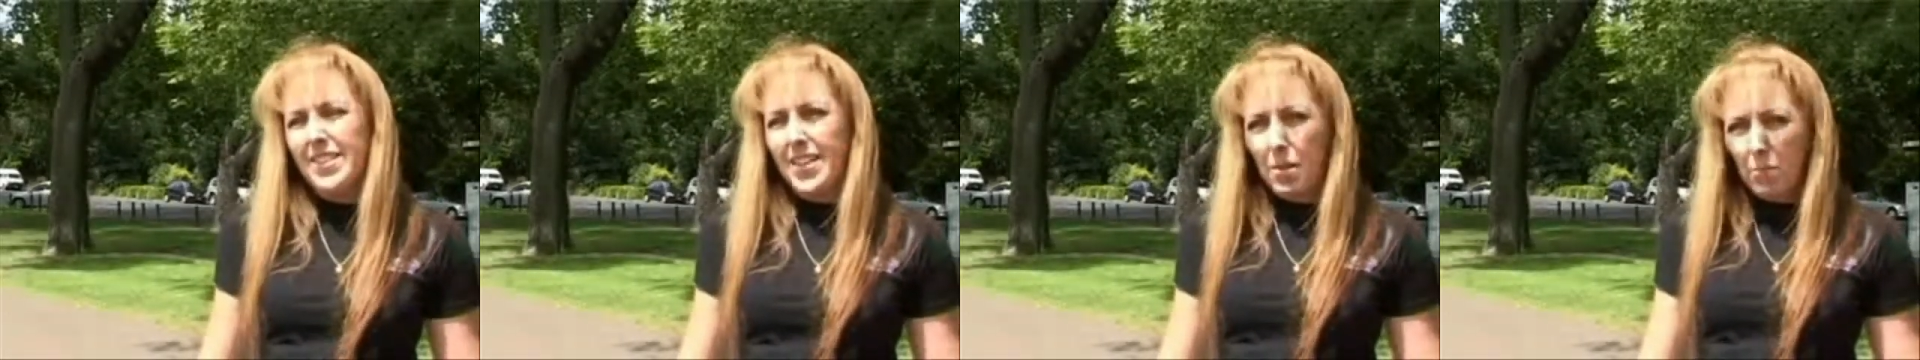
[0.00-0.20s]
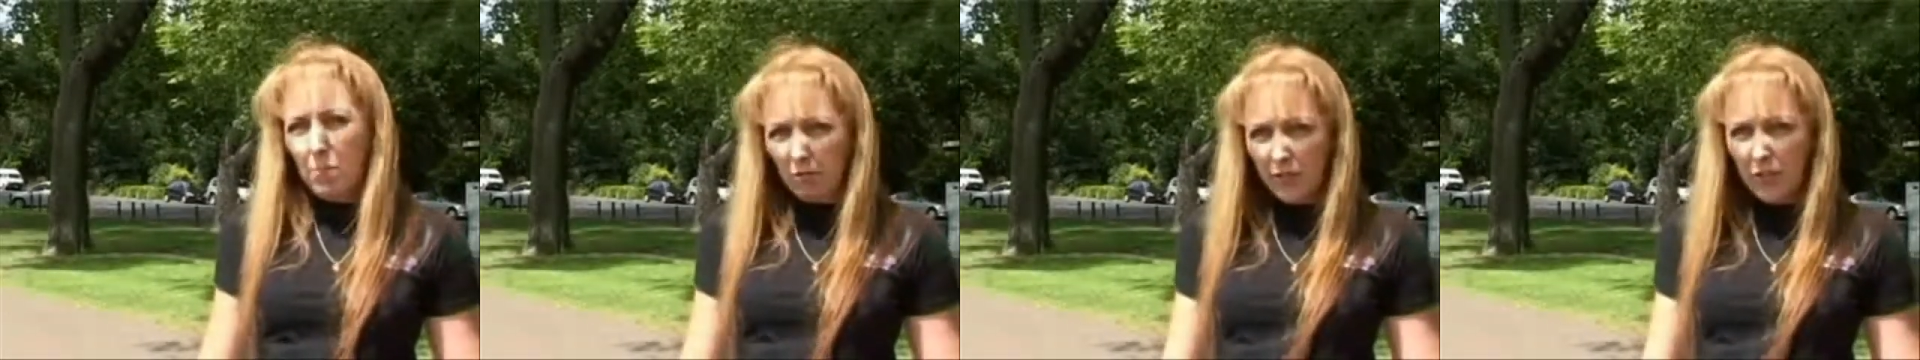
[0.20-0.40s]

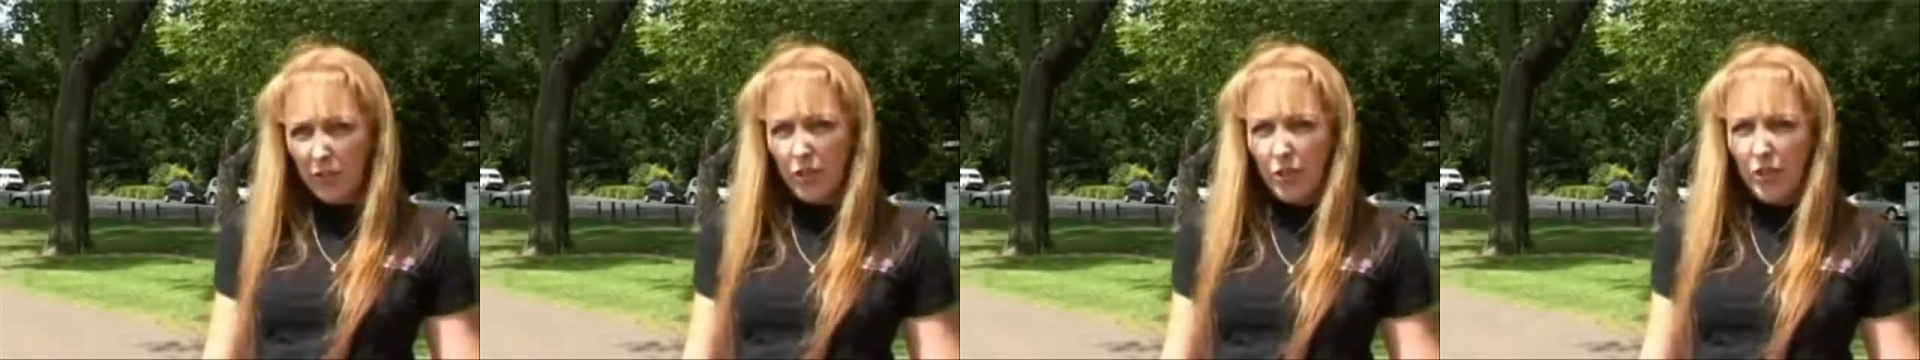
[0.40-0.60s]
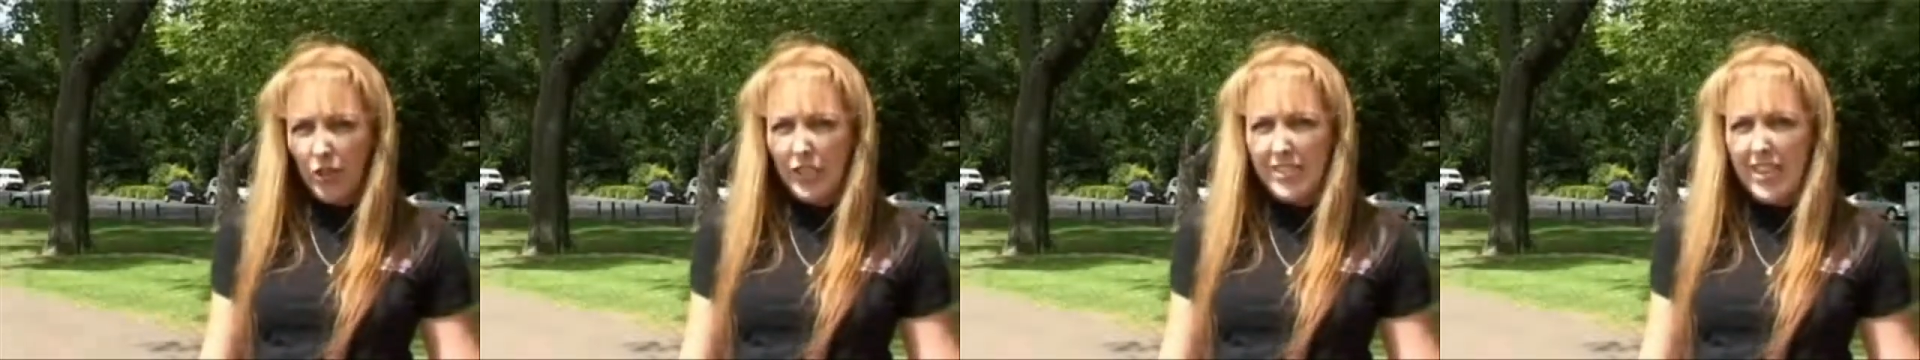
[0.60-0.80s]
the number
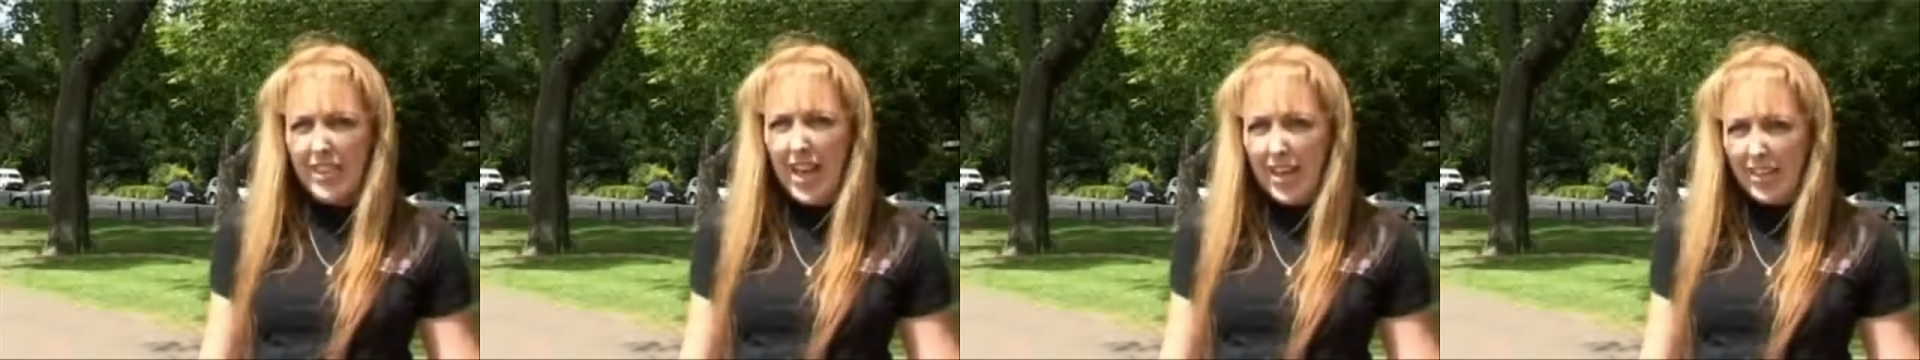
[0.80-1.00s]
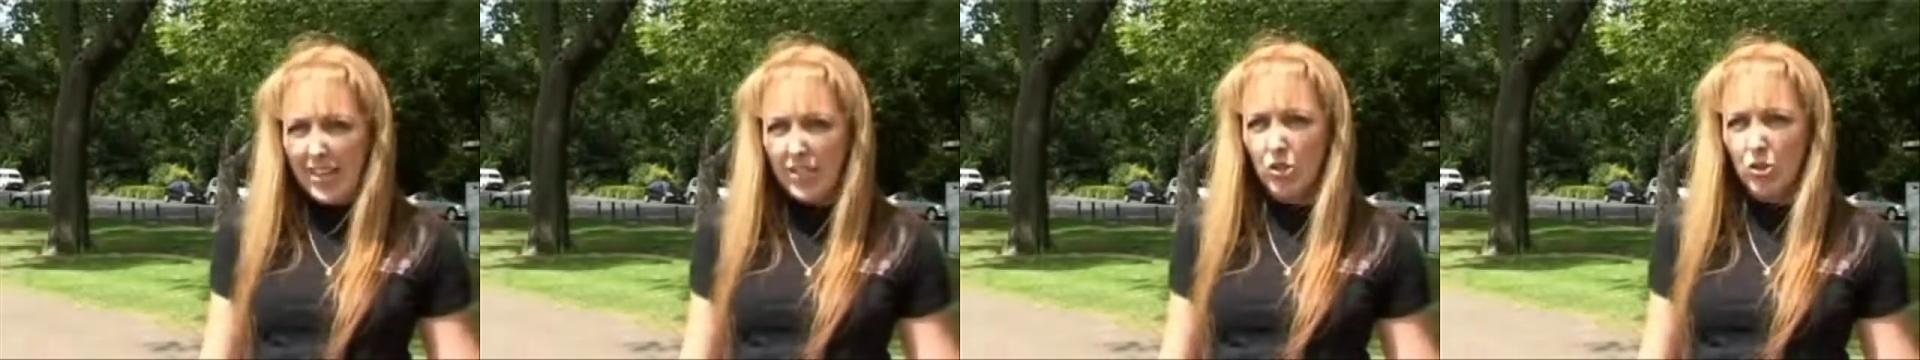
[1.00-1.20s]
of shooters
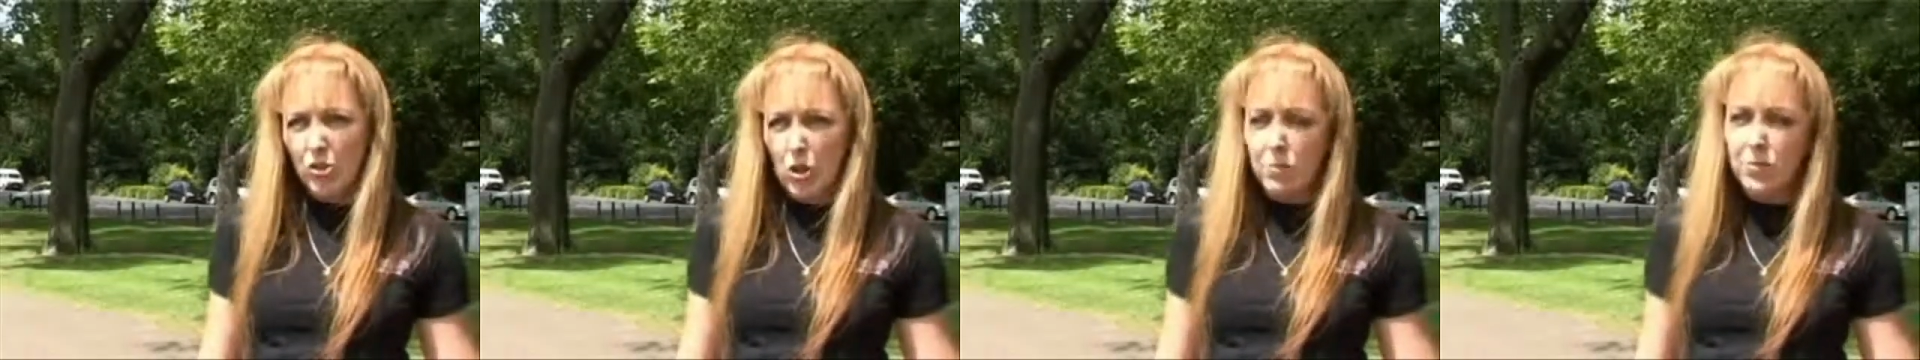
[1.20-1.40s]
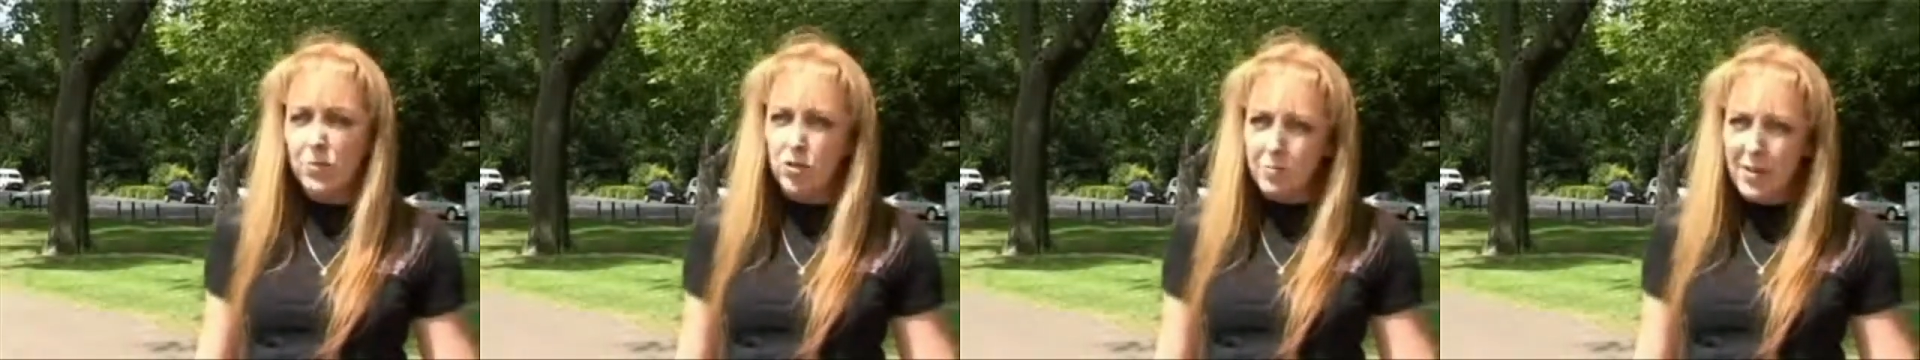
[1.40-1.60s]
has
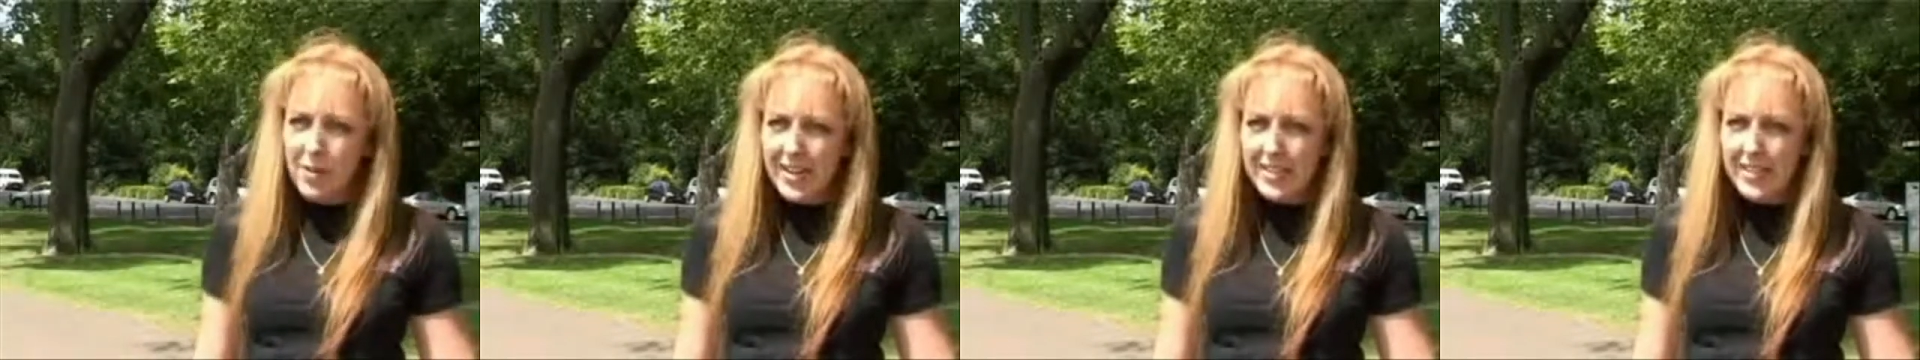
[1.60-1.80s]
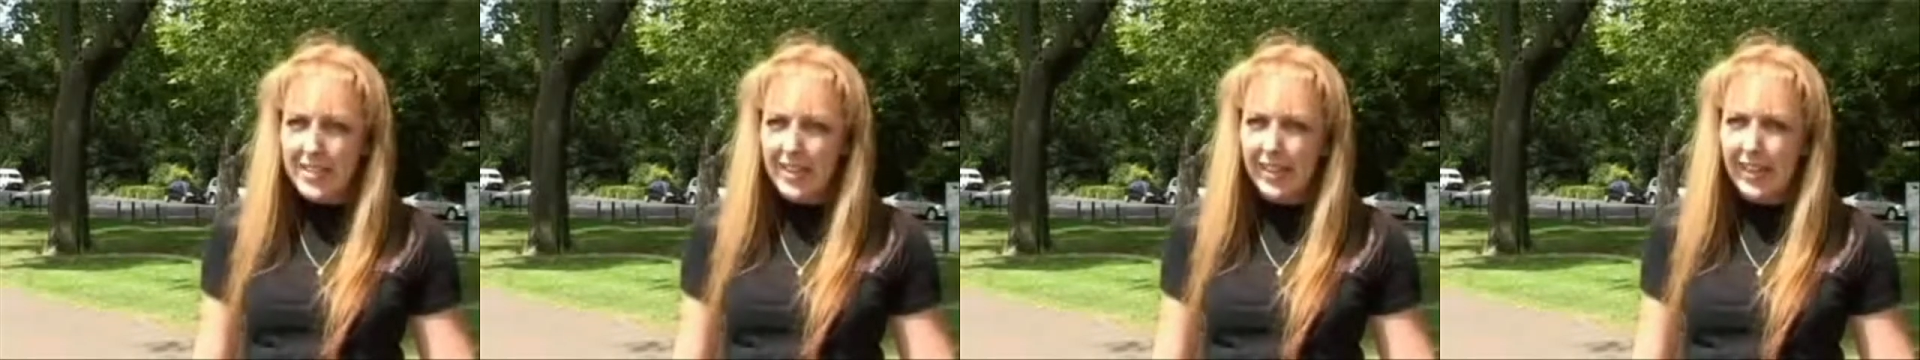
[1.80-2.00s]
dropped
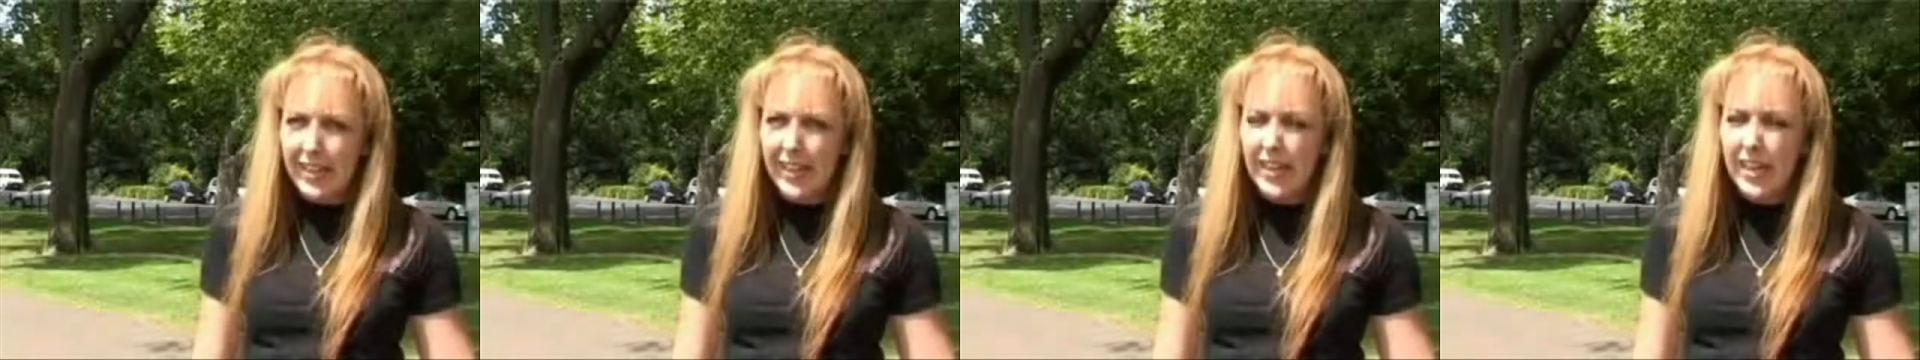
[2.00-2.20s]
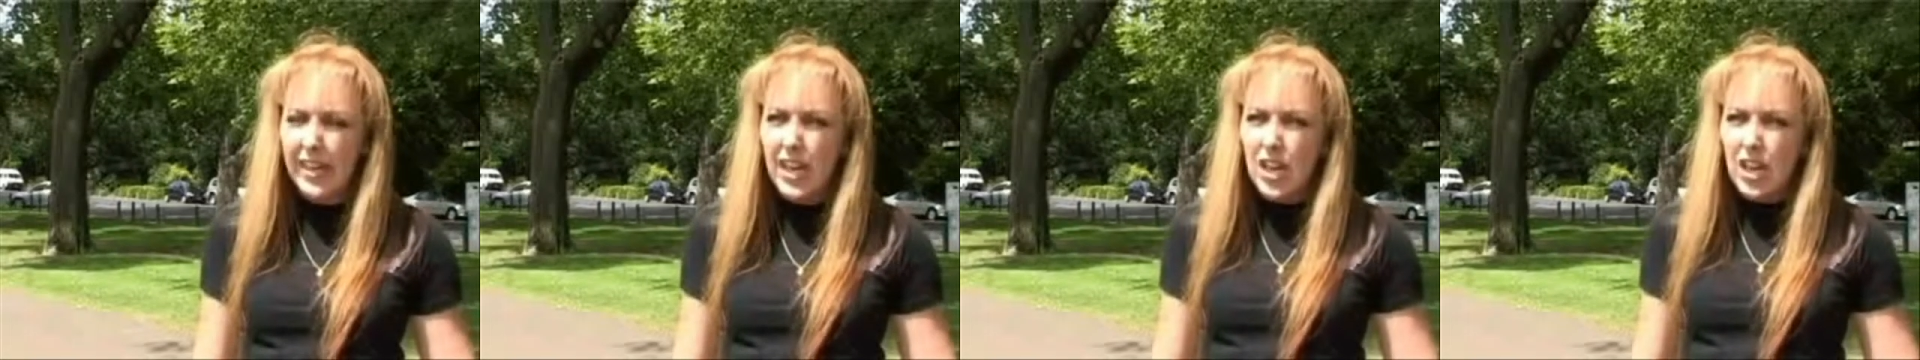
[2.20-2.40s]

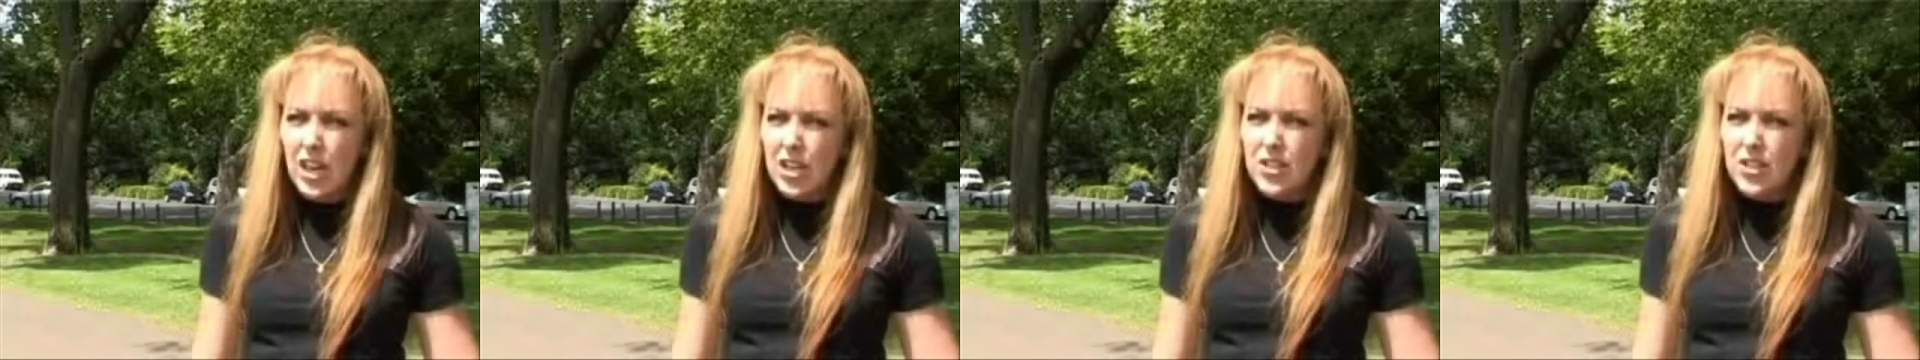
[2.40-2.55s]
dramatically.